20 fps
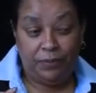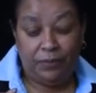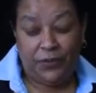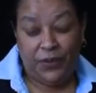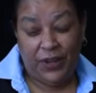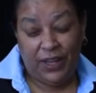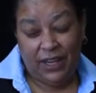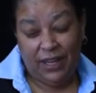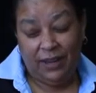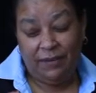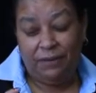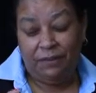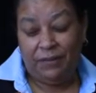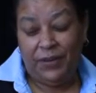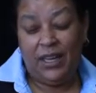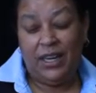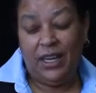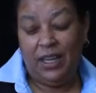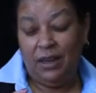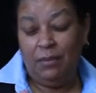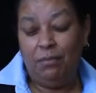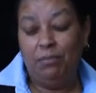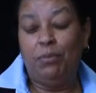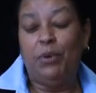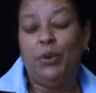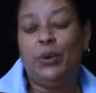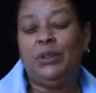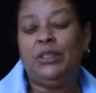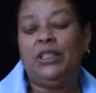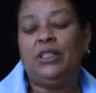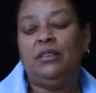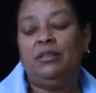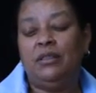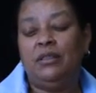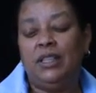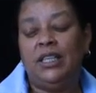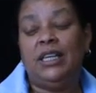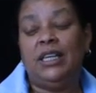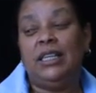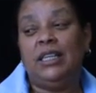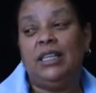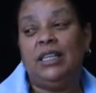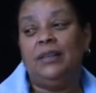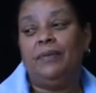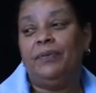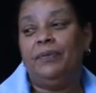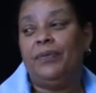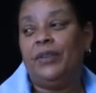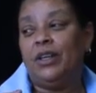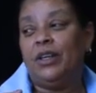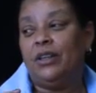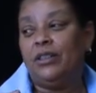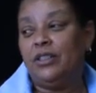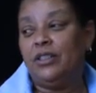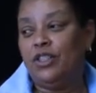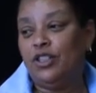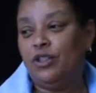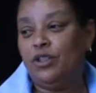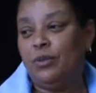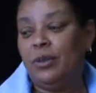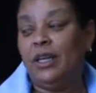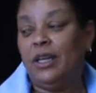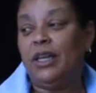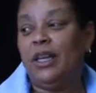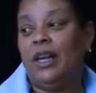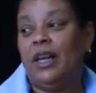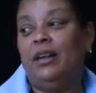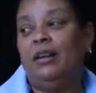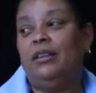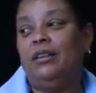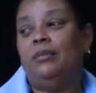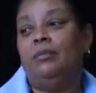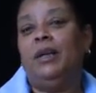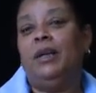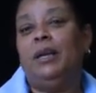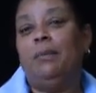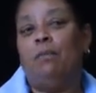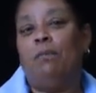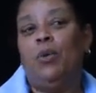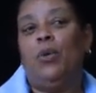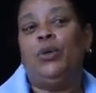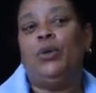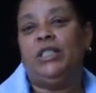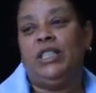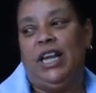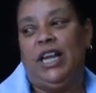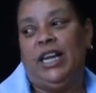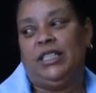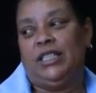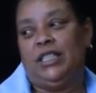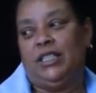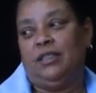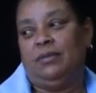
Very, very important. Thirdly, the consumer cannot make more debt.